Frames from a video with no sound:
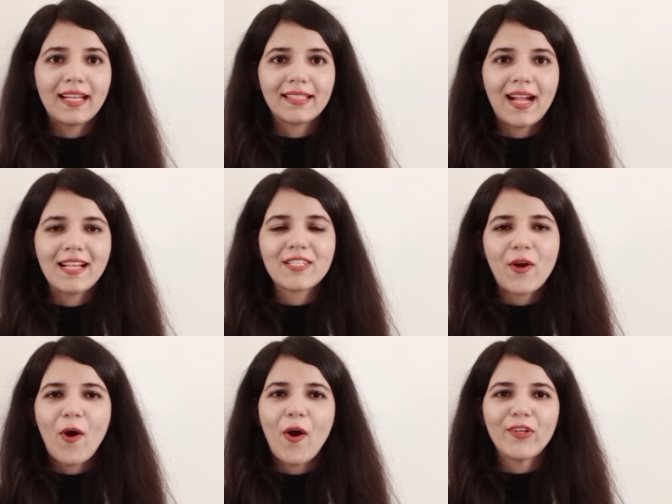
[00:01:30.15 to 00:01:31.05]
tadkas
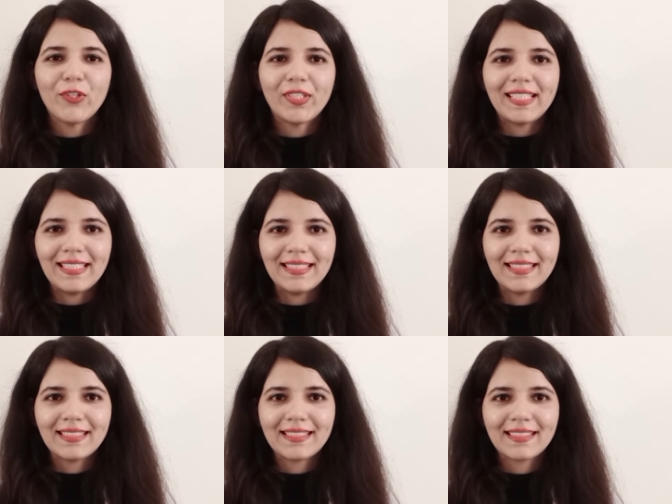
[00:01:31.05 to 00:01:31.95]
or your tea.
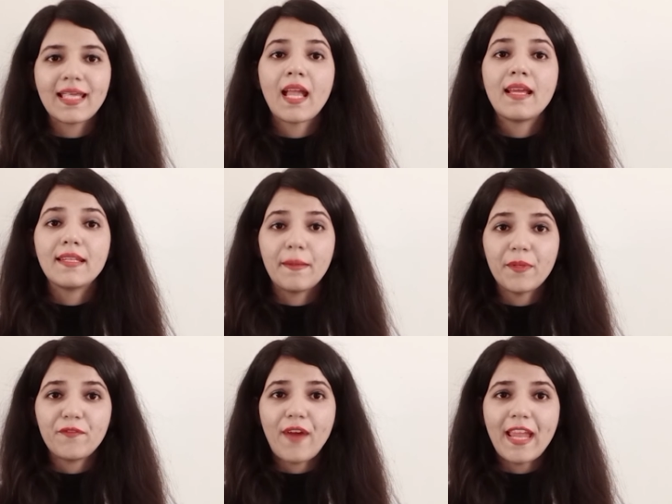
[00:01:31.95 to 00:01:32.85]

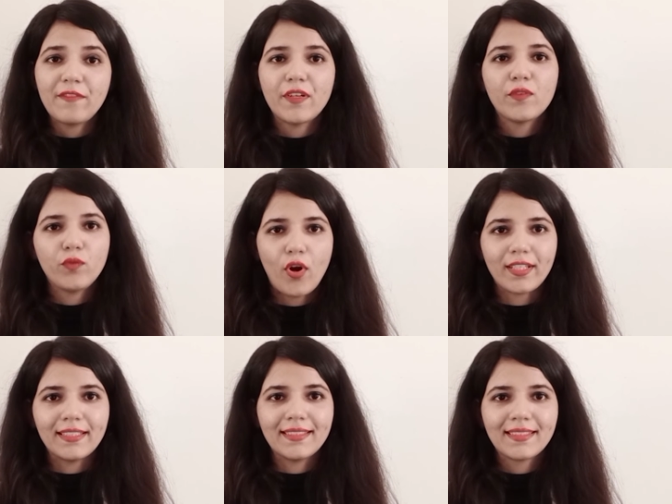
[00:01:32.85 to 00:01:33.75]
Number 5.
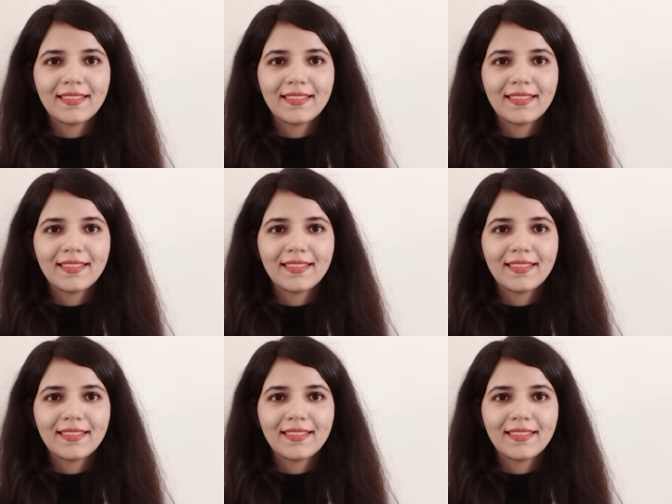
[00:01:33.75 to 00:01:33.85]
Water.